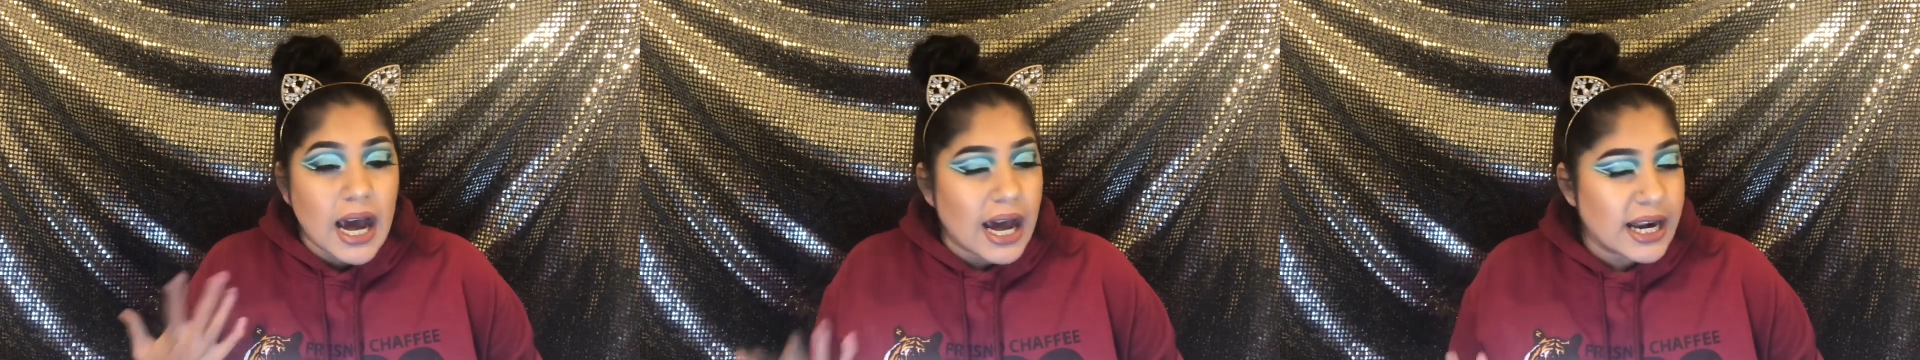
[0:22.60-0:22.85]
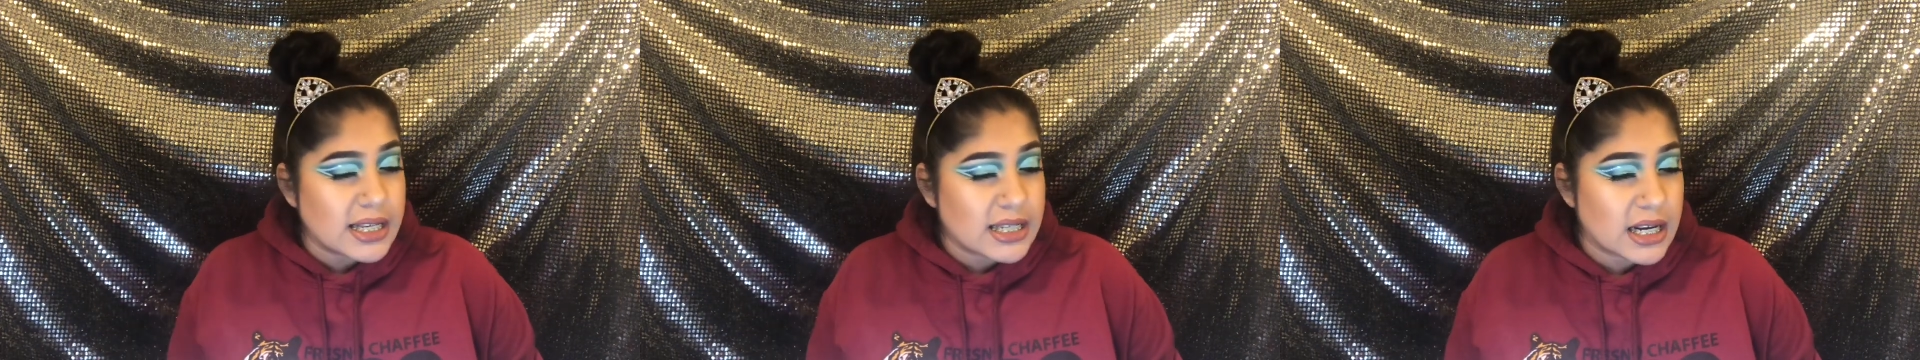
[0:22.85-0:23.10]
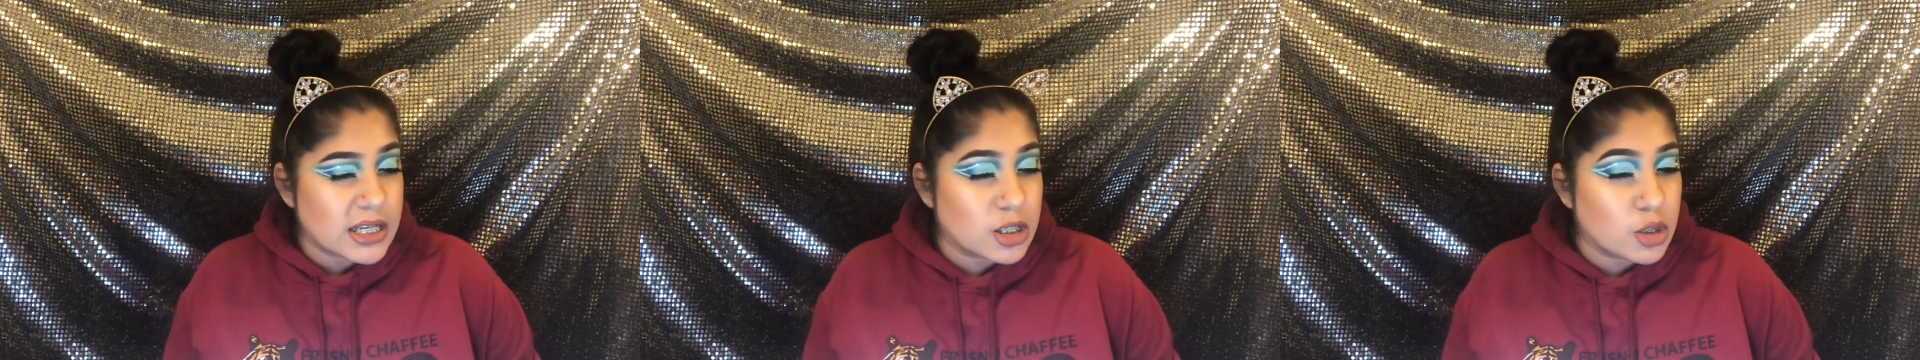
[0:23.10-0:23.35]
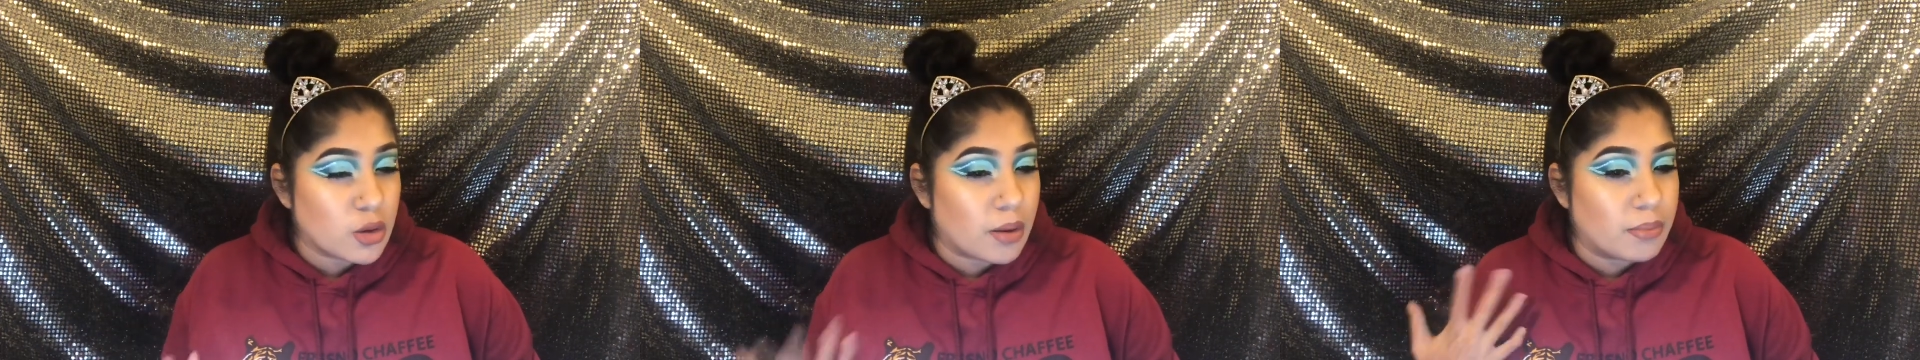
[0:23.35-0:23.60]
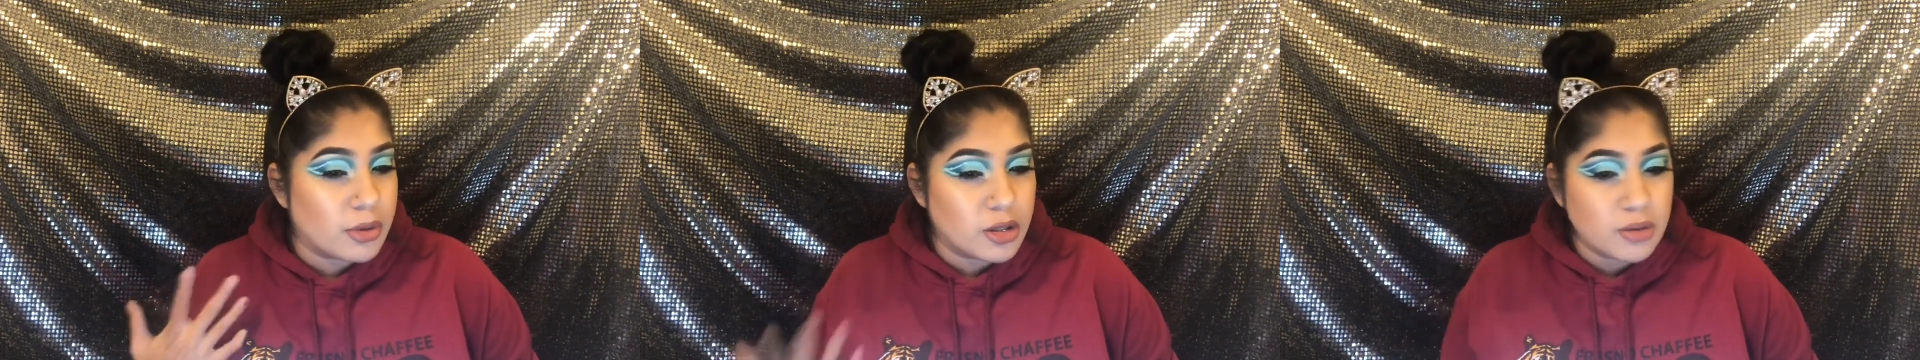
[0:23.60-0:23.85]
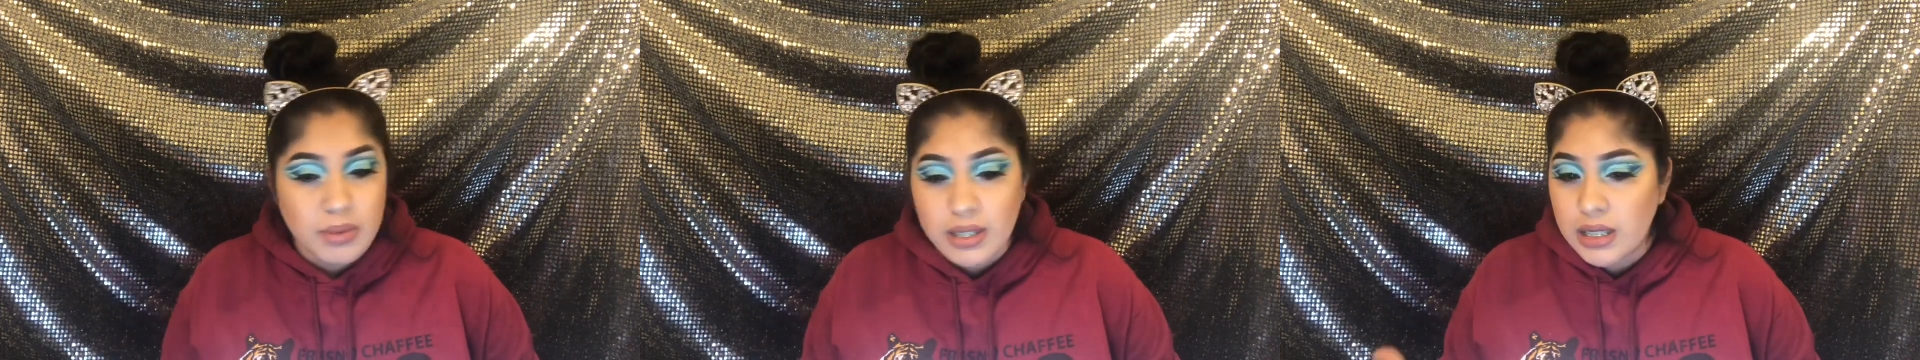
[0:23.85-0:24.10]
I decided to do it
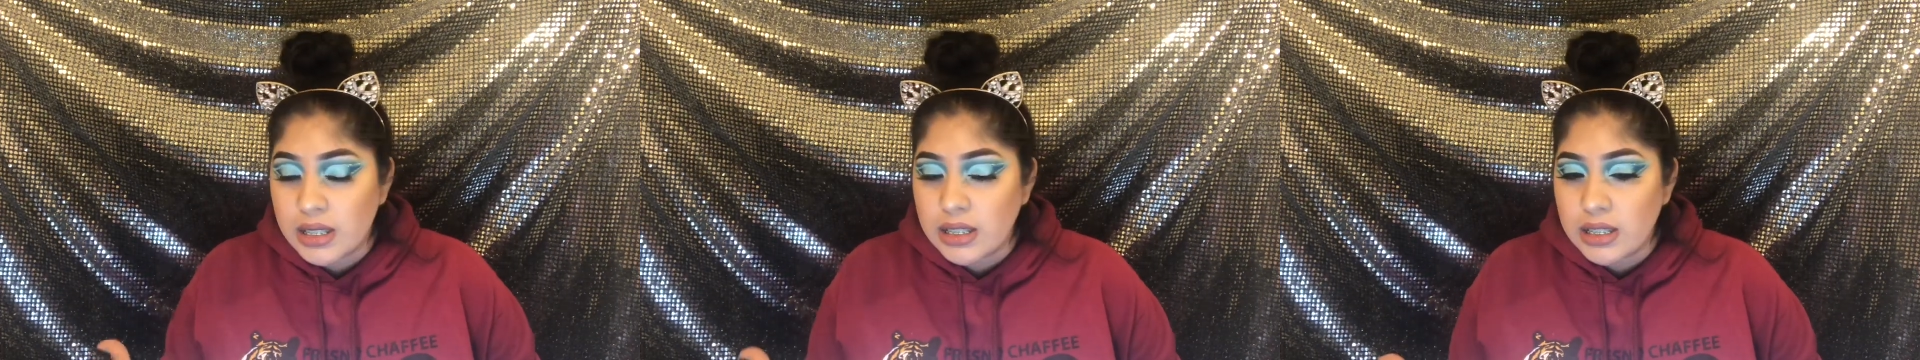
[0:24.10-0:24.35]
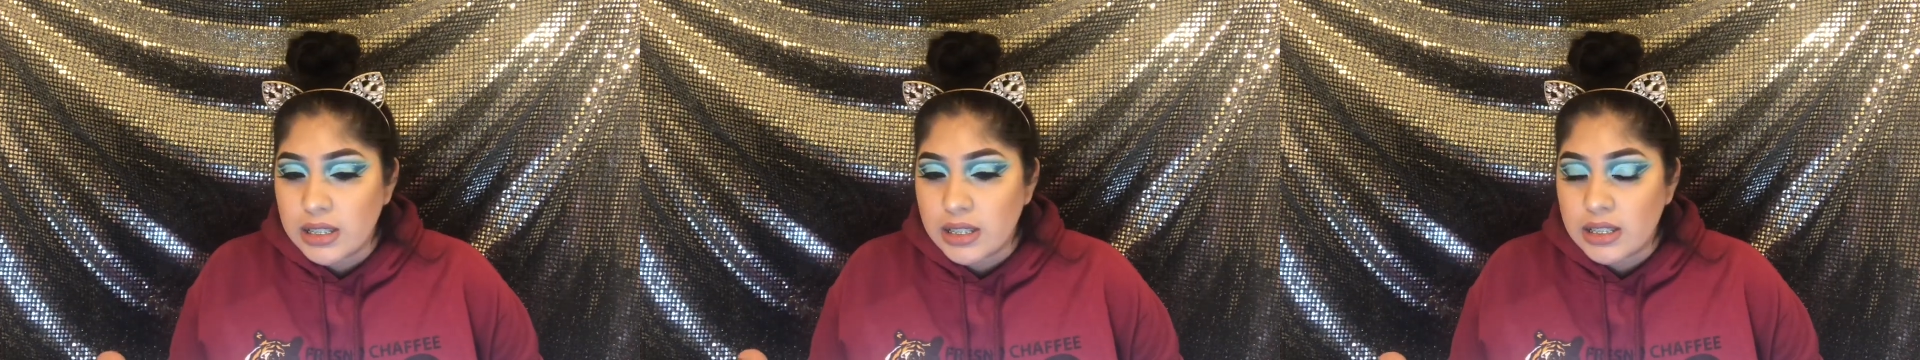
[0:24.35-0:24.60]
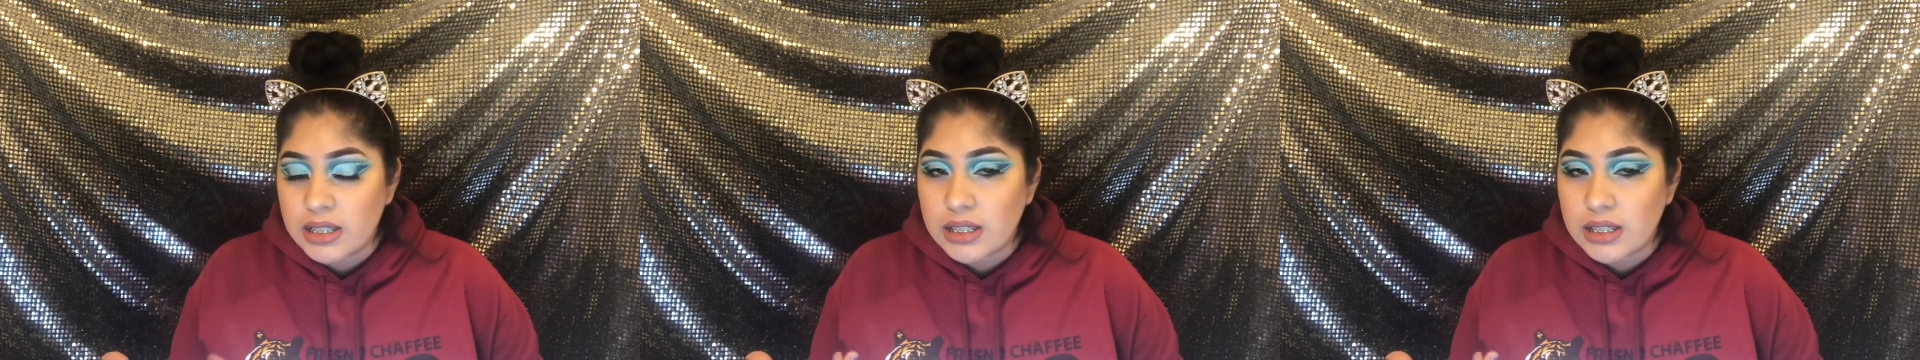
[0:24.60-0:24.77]
blue because